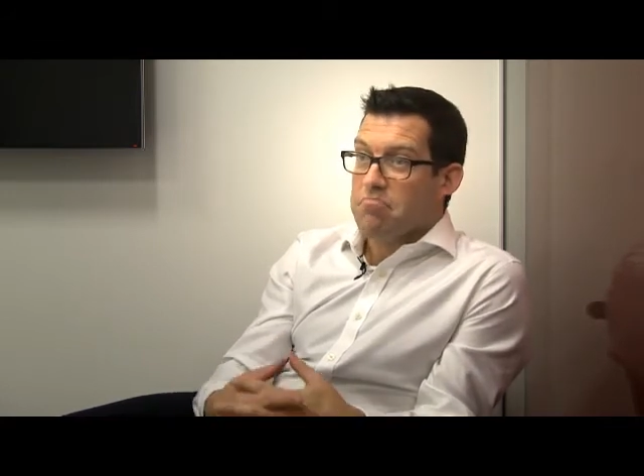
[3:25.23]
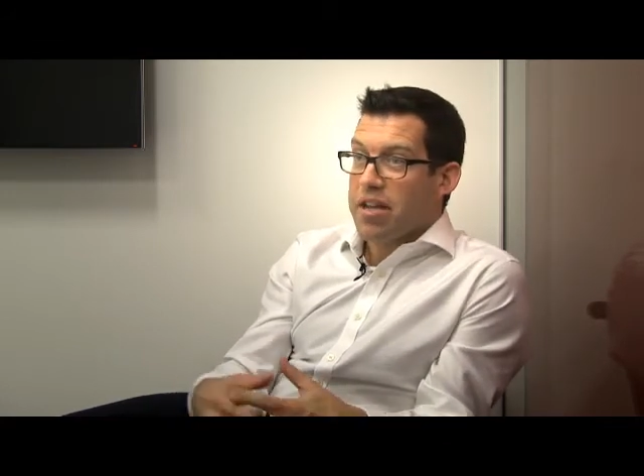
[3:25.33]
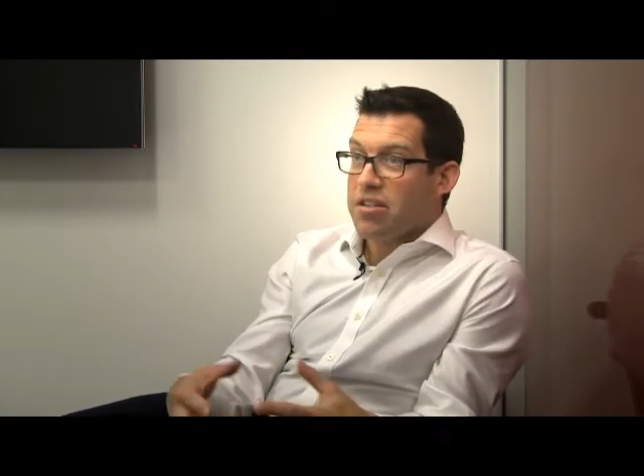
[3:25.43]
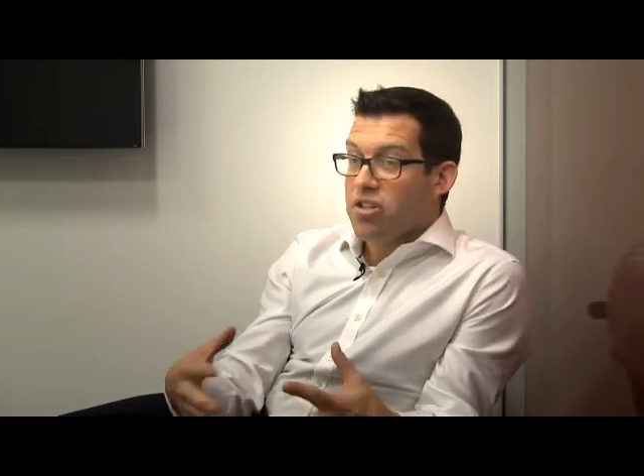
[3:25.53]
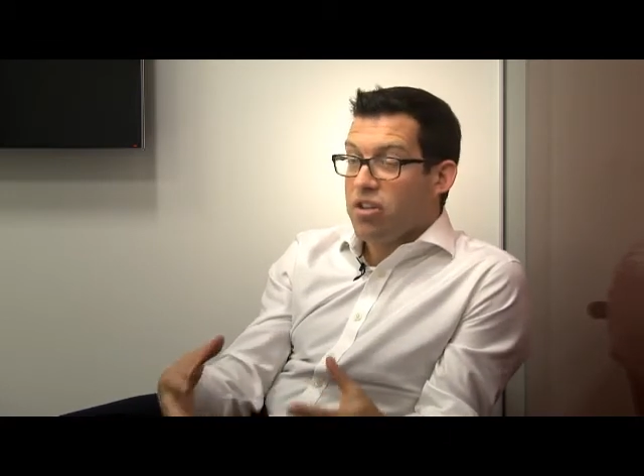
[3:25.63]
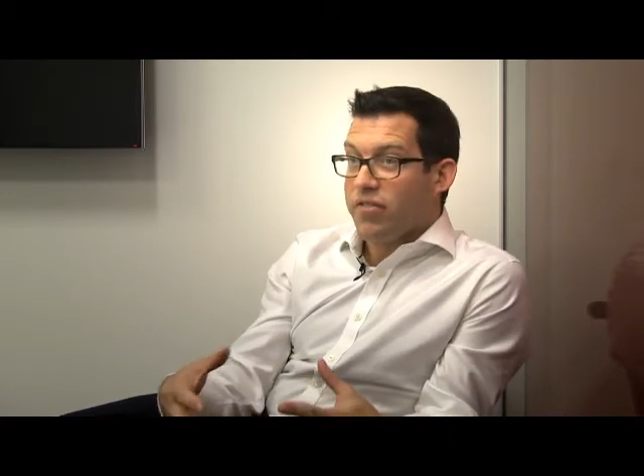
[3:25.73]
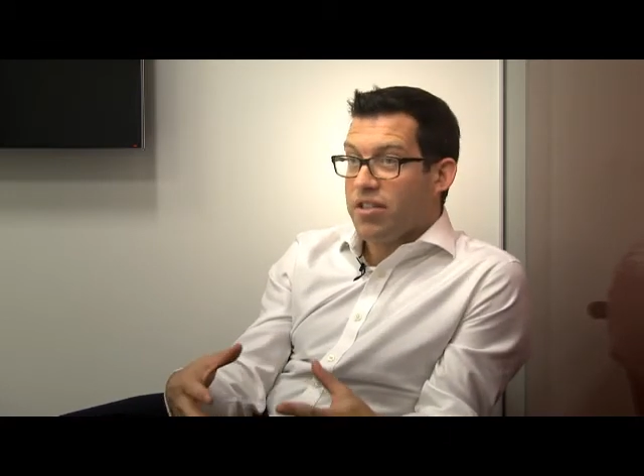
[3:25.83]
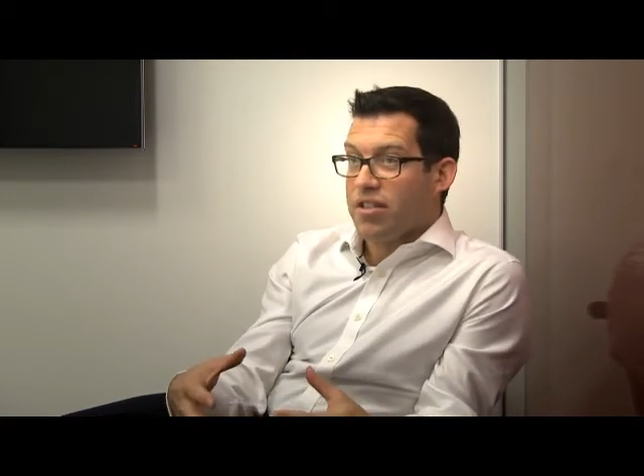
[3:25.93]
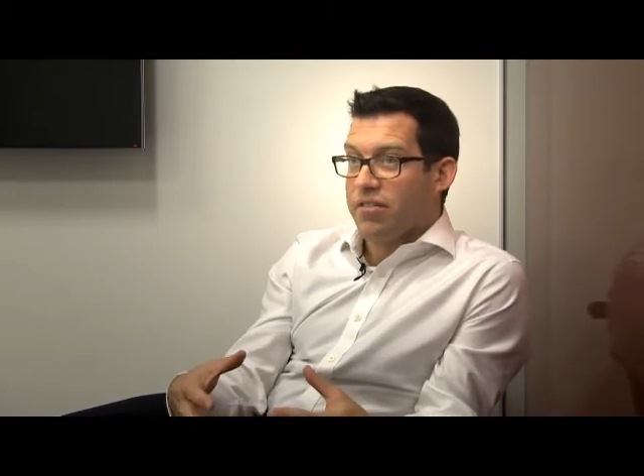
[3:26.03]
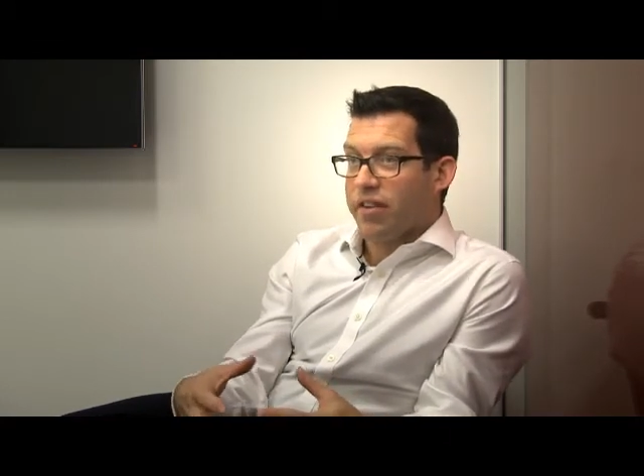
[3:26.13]
make
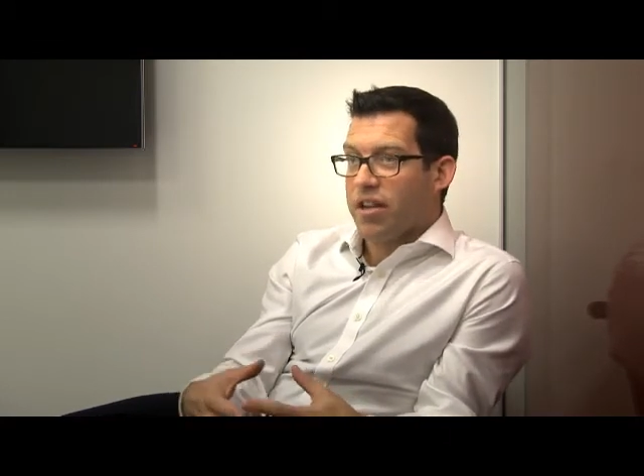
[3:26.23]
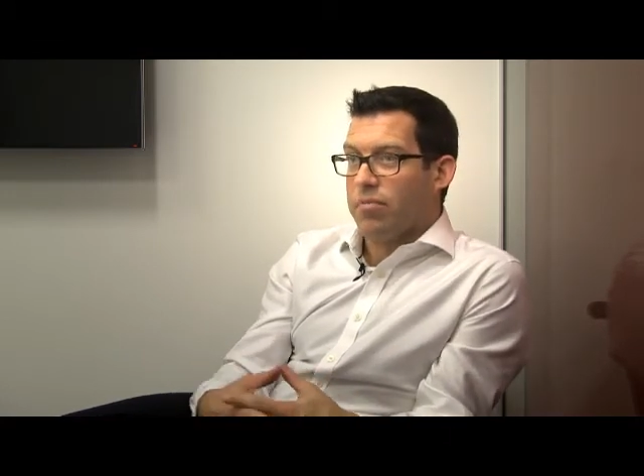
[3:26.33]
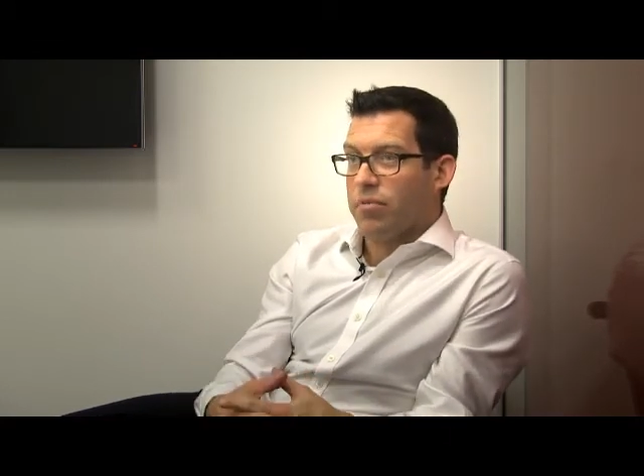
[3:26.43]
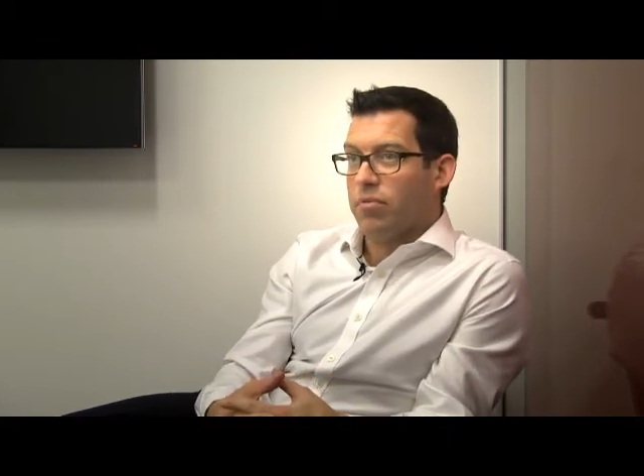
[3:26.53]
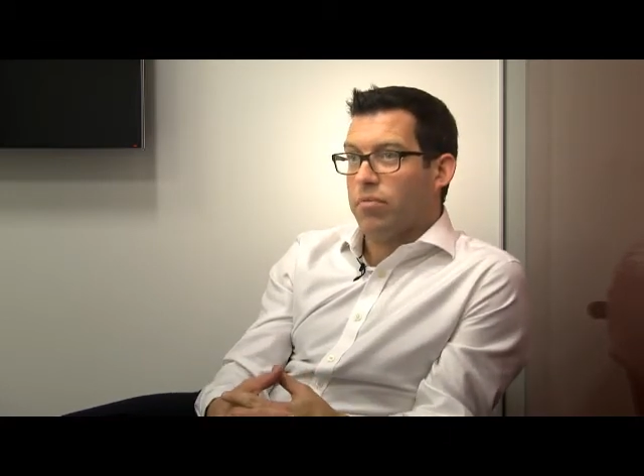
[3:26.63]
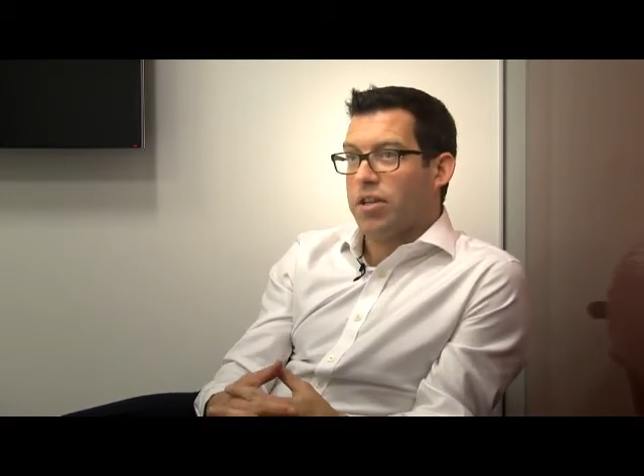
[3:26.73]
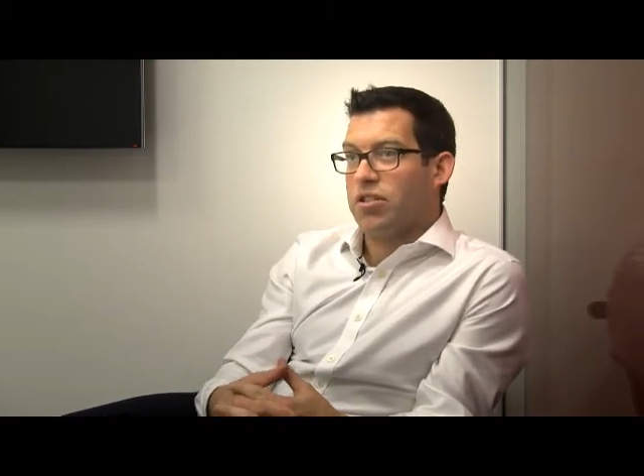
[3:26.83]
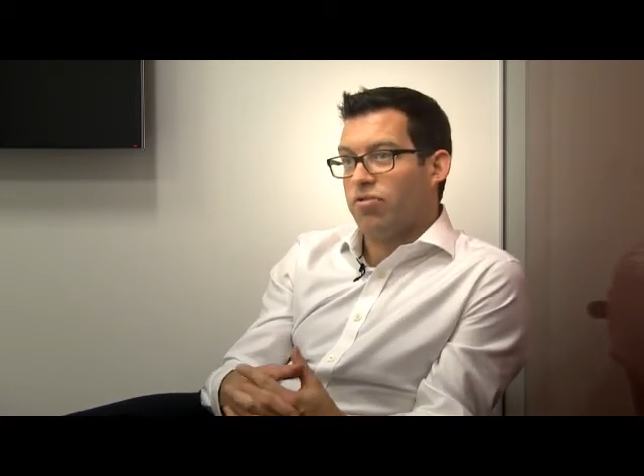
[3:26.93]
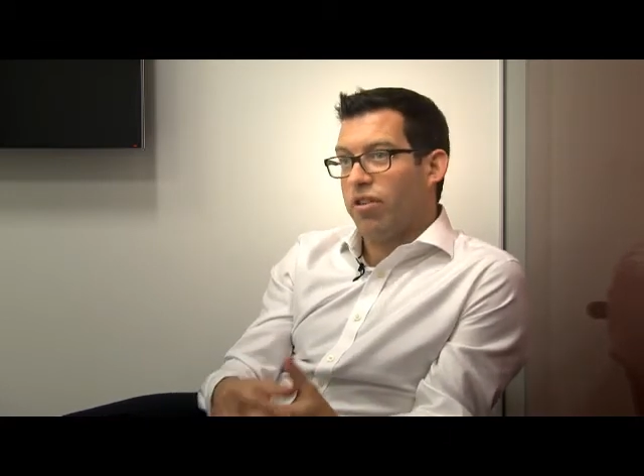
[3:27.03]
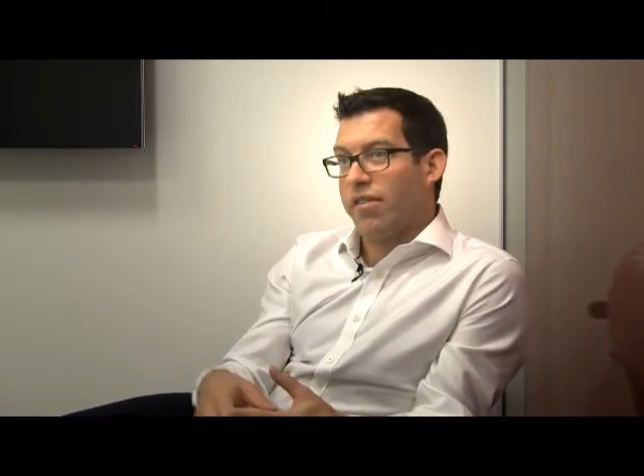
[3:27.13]
services available
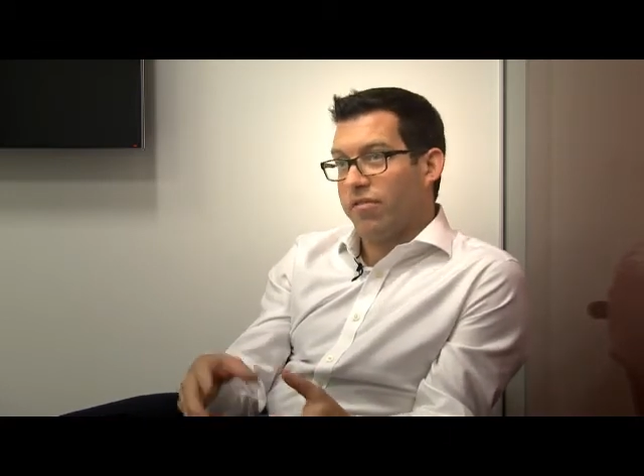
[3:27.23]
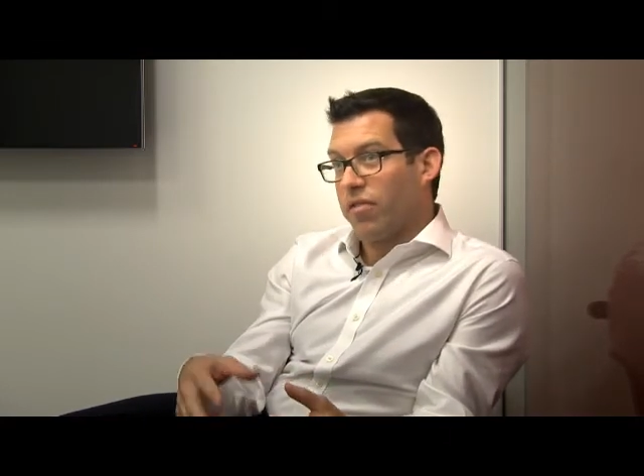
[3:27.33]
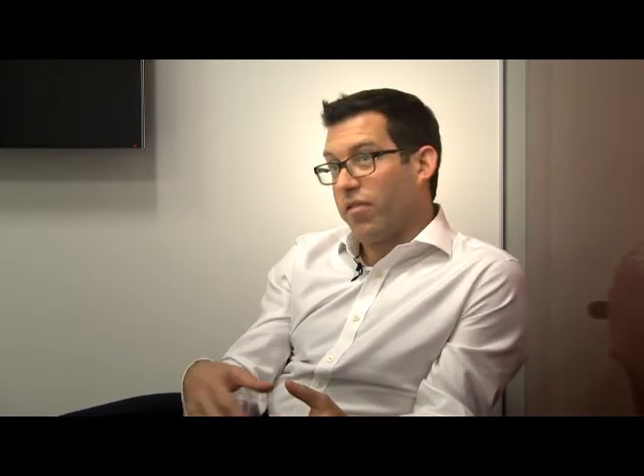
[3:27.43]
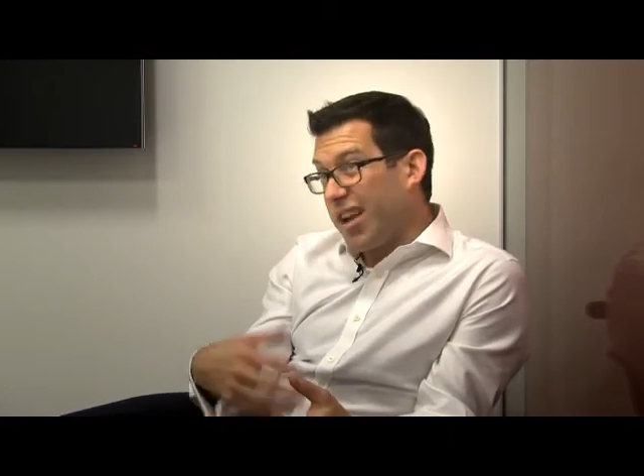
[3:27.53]
which drive